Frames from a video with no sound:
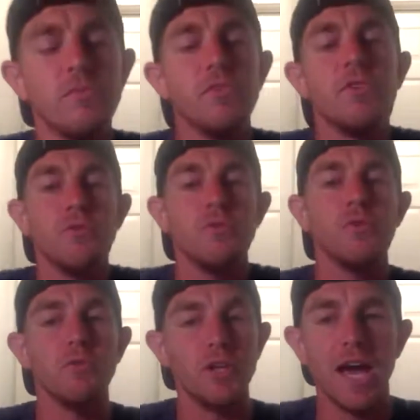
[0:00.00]
you
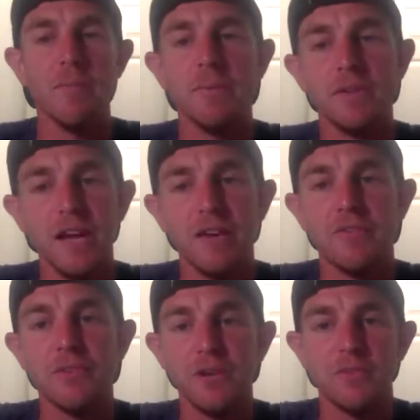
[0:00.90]
recapping that
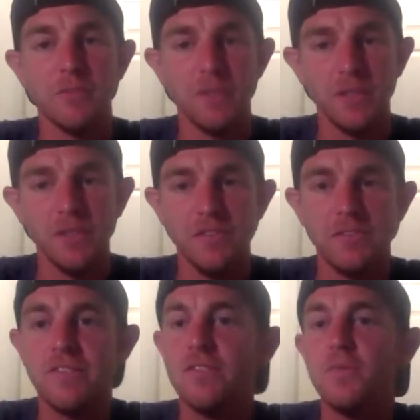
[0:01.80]
for us,
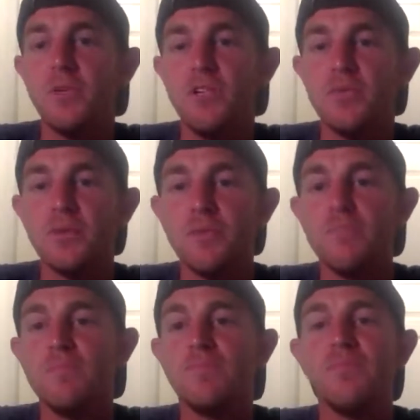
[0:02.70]
because when you were
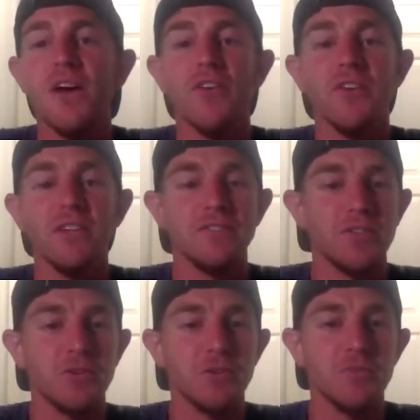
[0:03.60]
telling
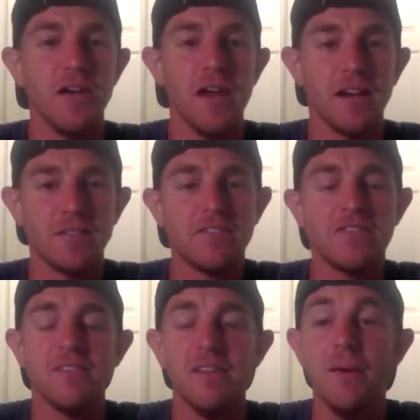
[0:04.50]
the group
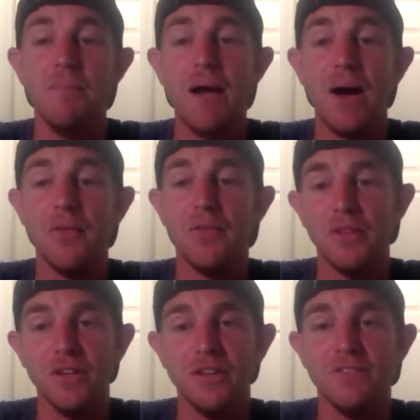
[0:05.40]
text about
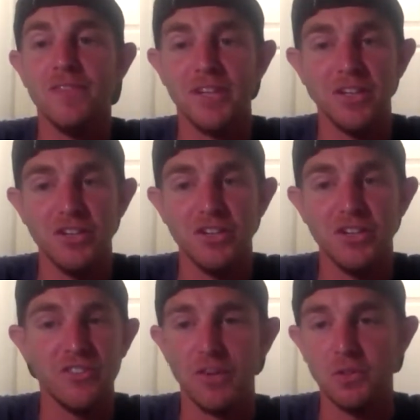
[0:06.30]
the
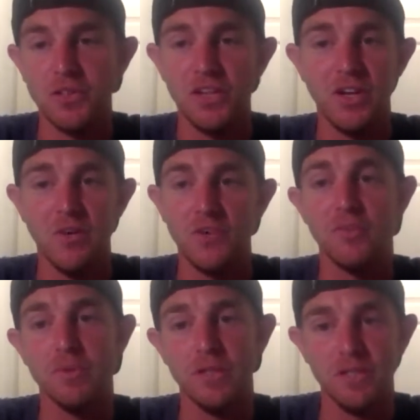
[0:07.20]
conditions, I really didn't know what to
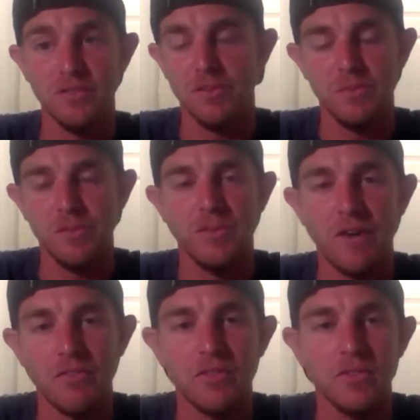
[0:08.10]
believe.
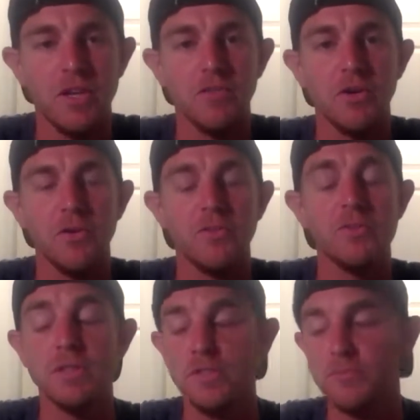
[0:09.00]
Obviously you never know what to
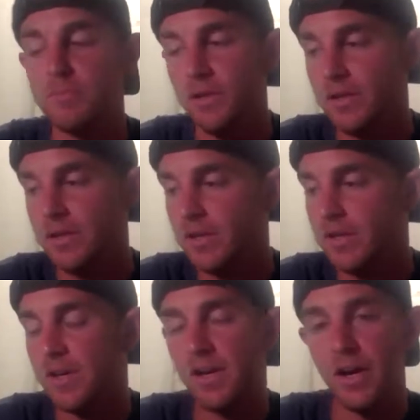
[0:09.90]
believe, but
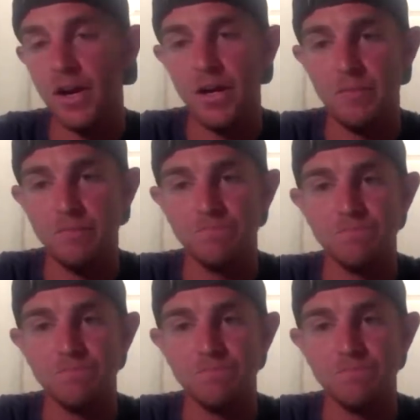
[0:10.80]
um,